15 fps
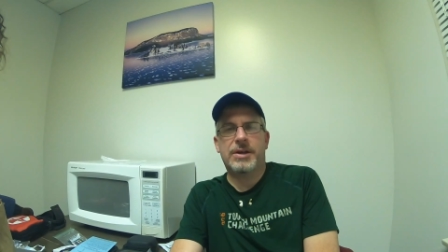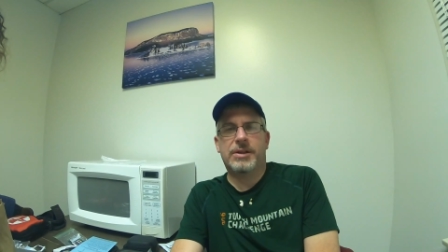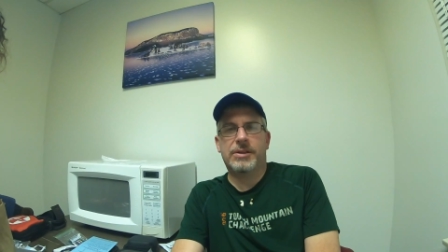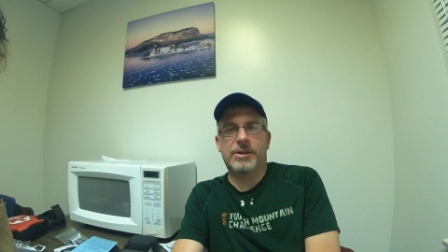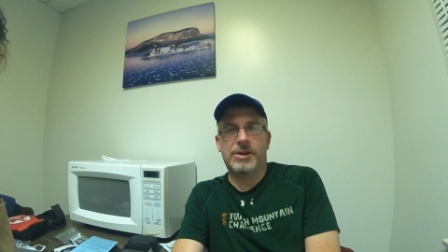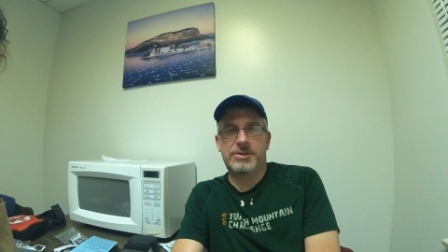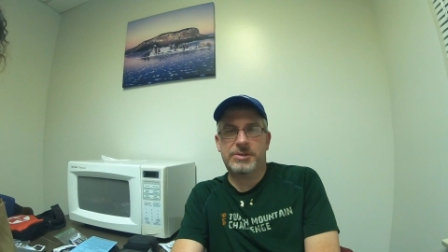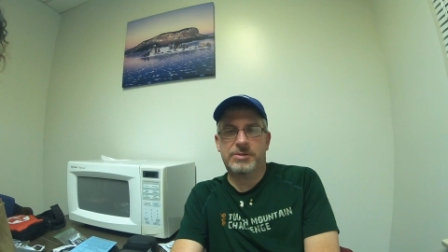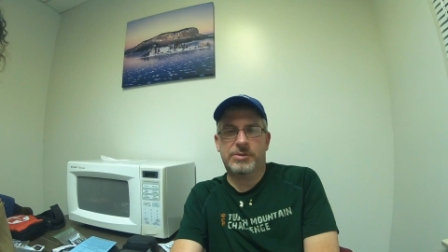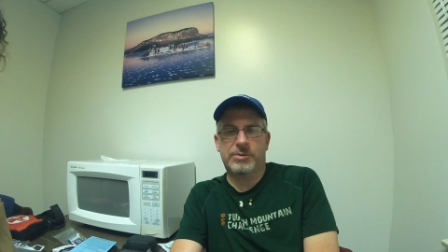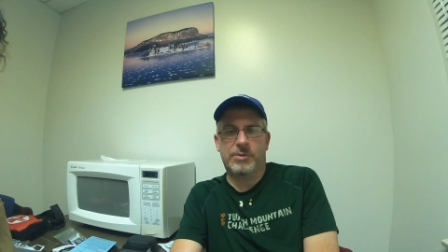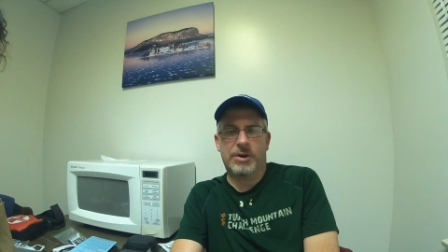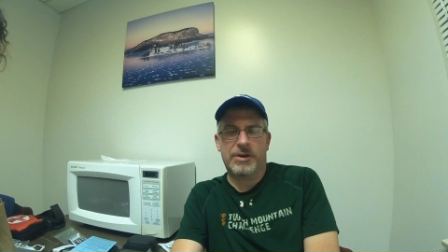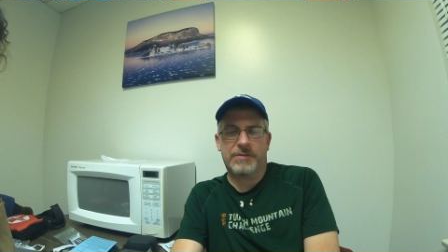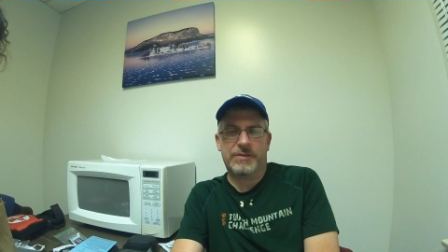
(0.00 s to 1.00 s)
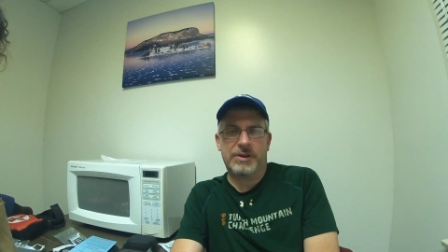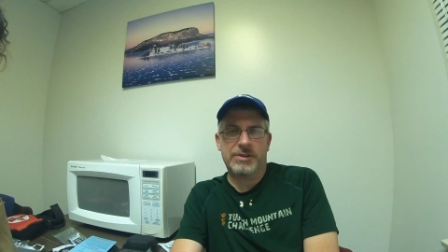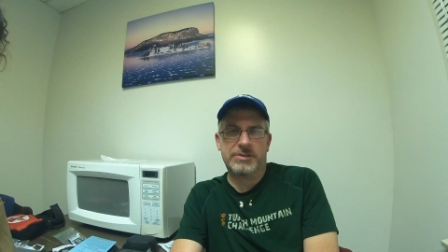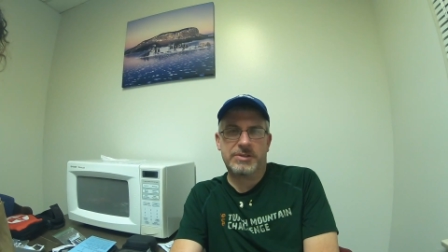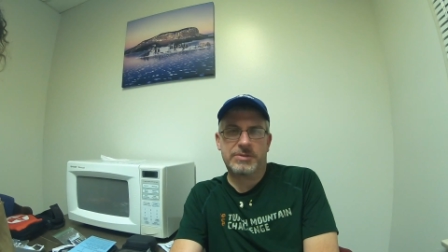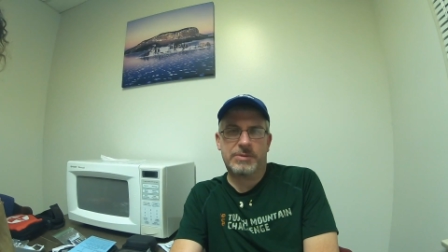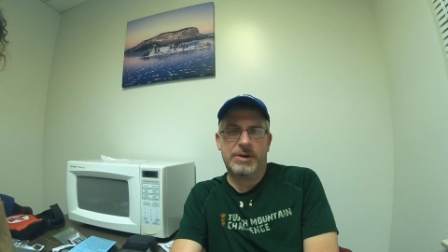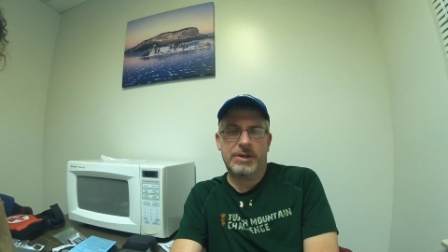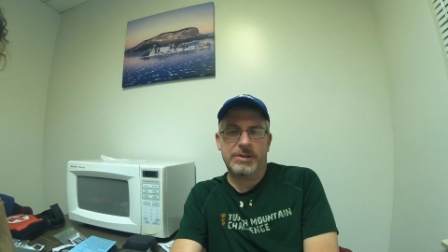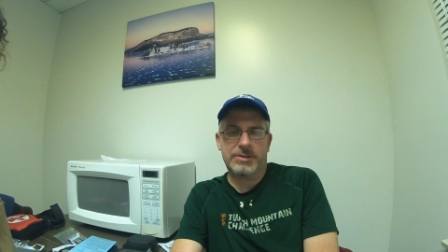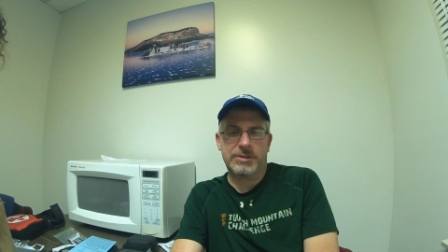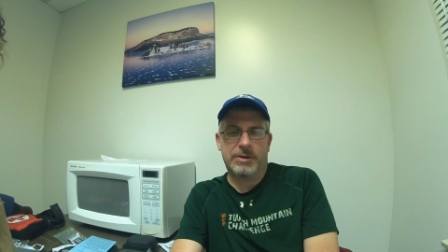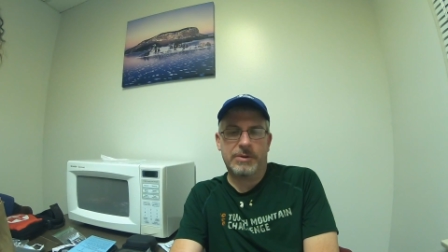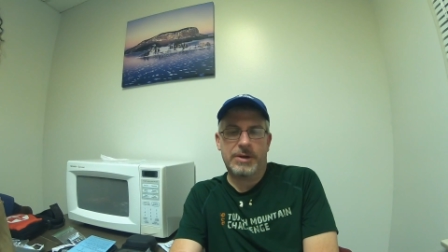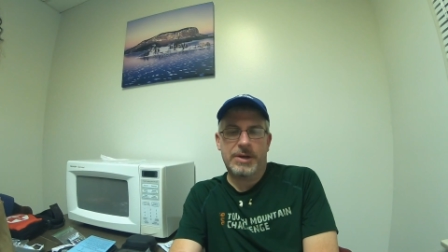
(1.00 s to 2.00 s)
No. Lots of cool waterfalls as well.
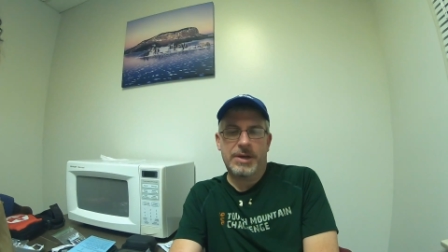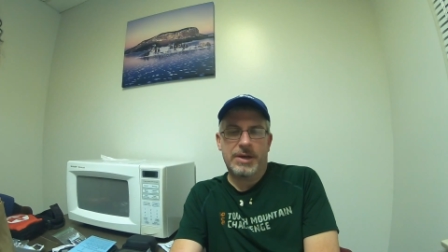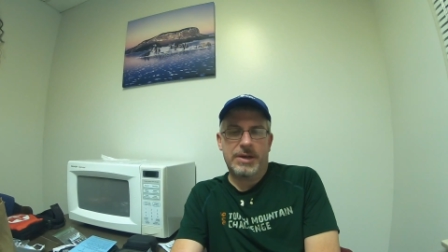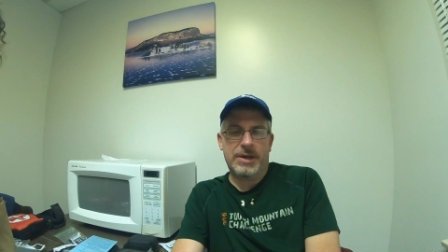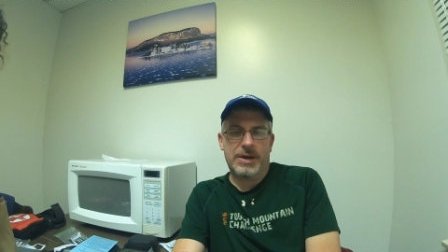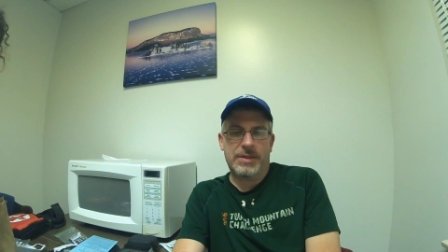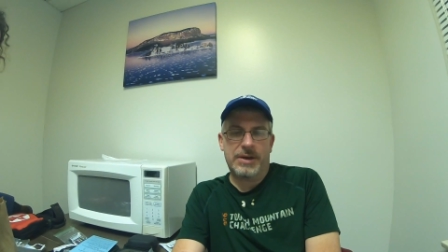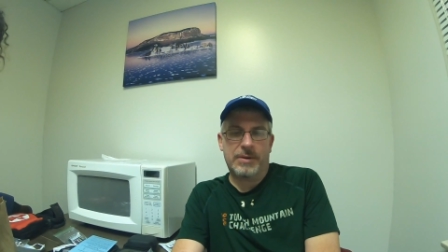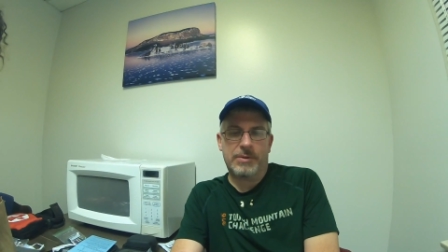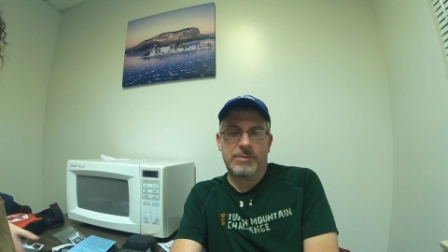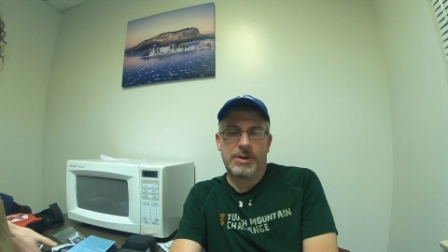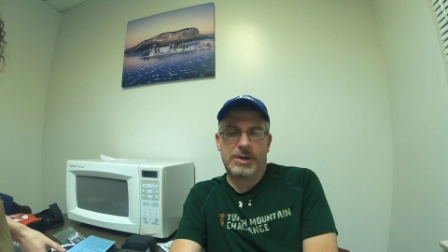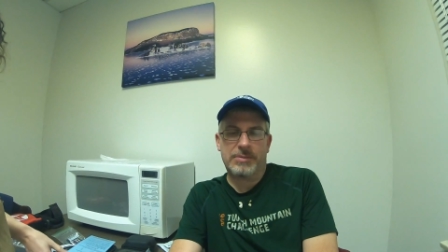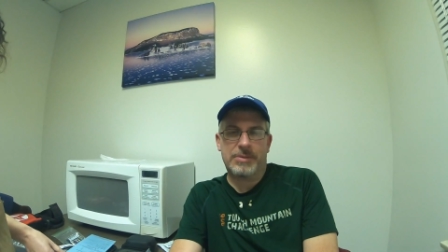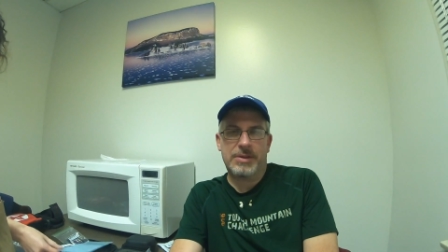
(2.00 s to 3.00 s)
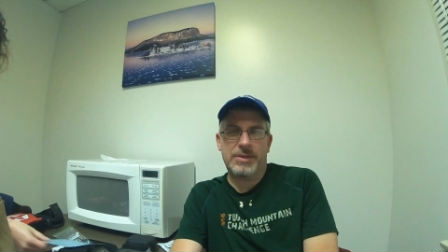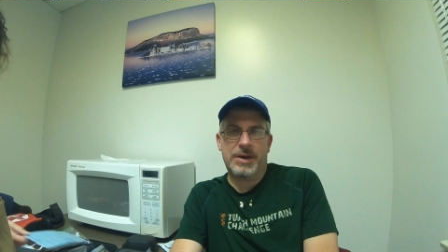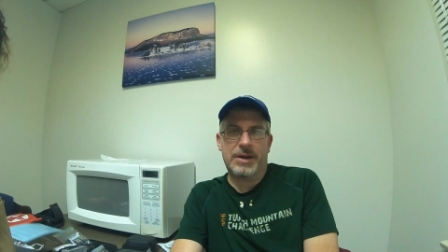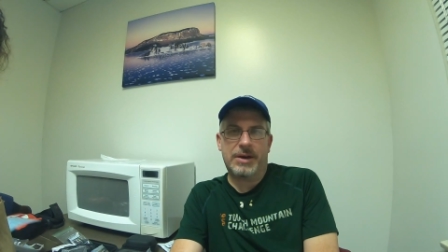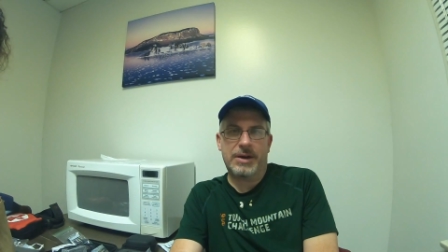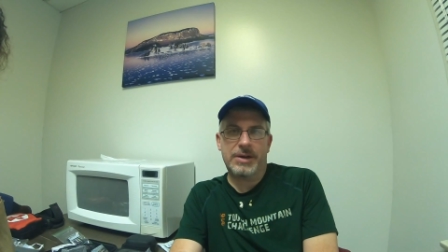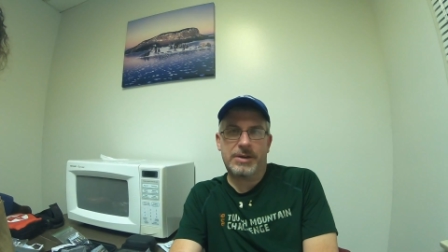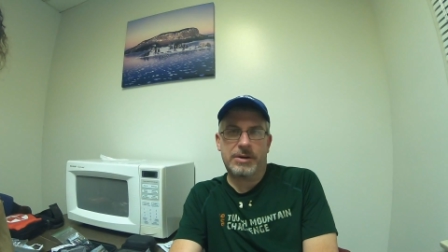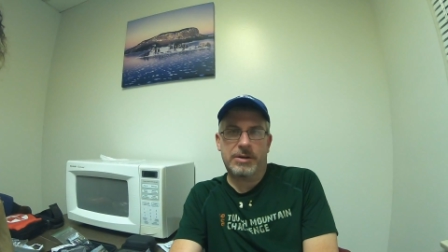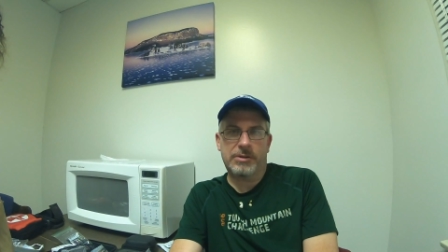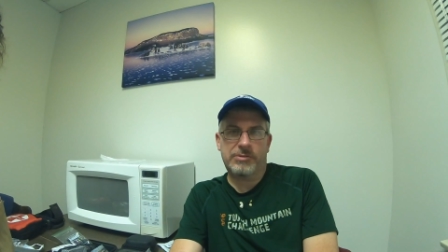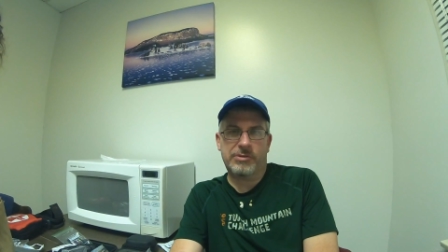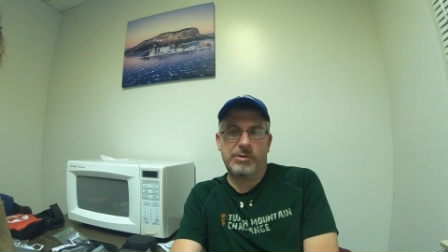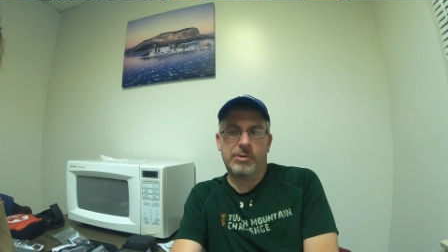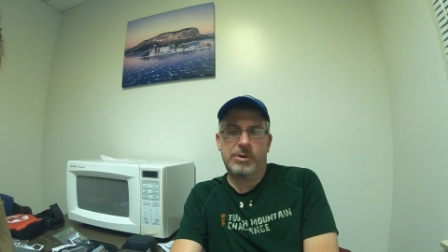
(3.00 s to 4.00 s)
So, yeah, I would recommend that hike
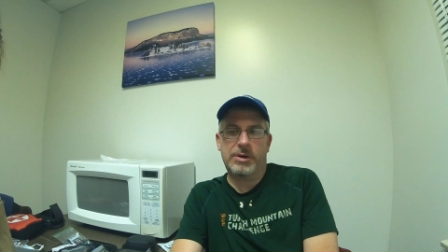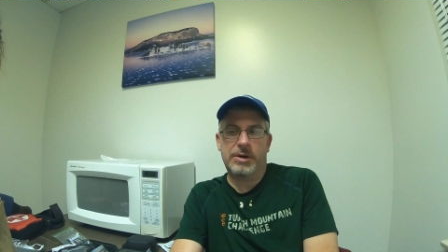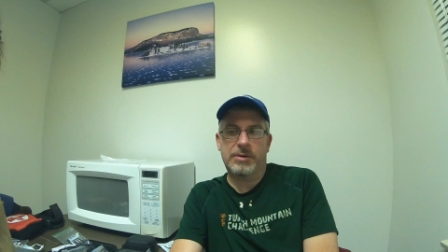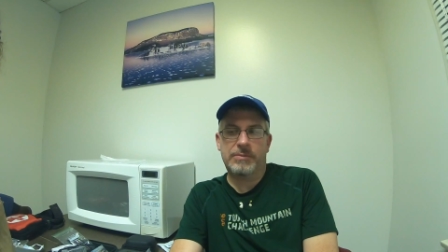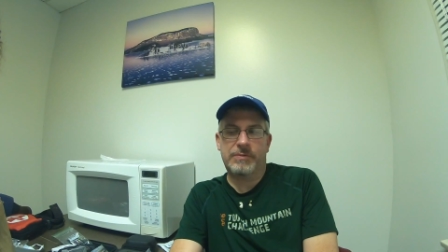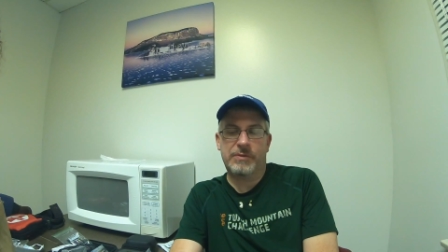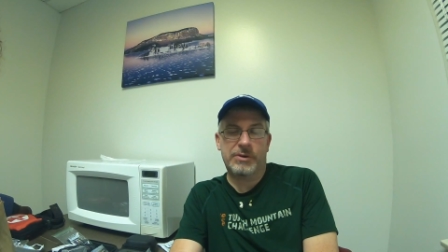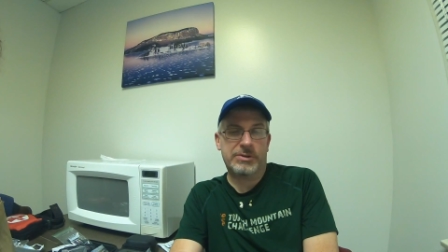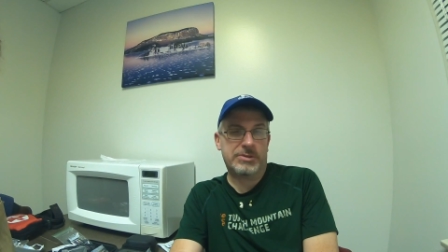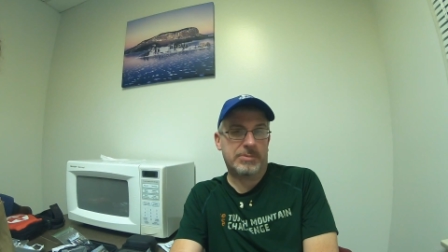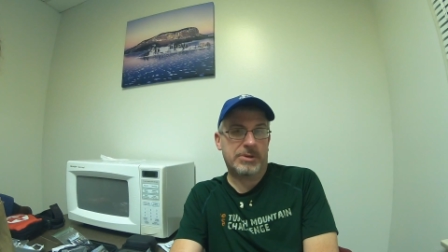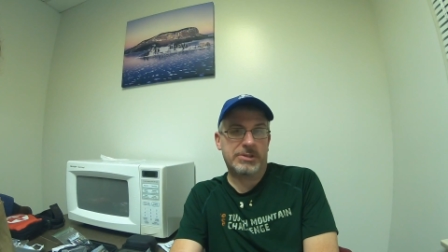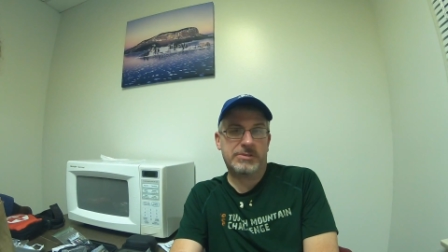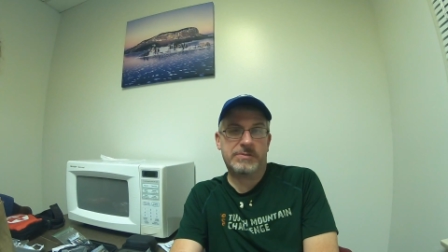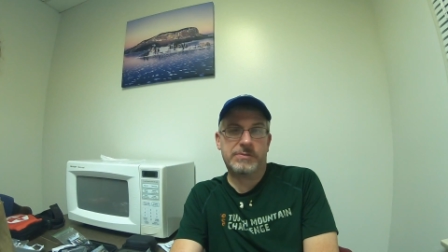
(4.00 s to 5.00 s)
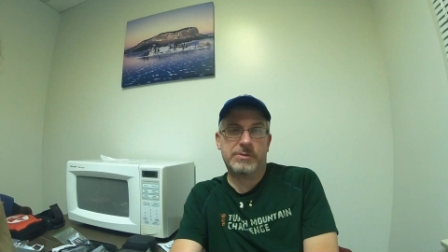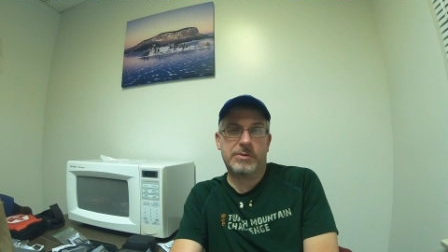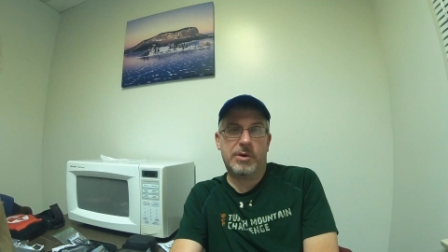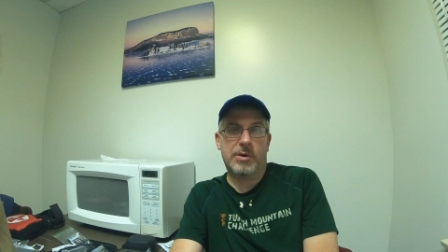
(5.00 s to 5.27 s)
also for some nice